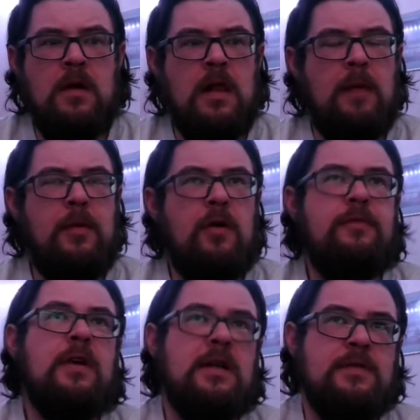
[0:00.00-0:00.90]
Let me know if
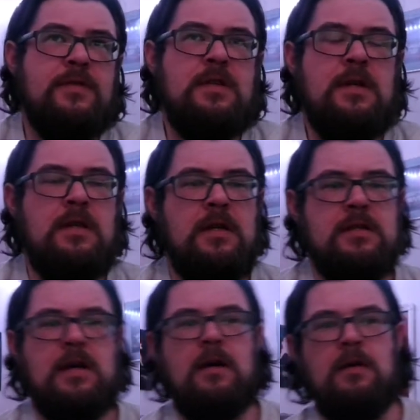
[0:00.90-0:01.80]
you guys have seen these
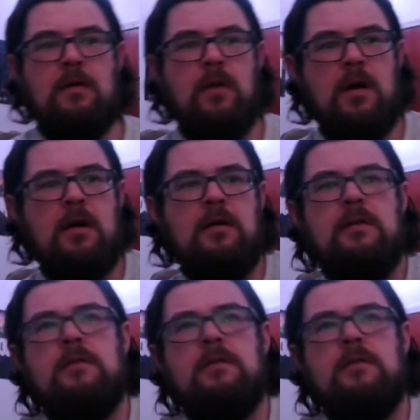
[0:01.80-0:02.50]
out anywhere.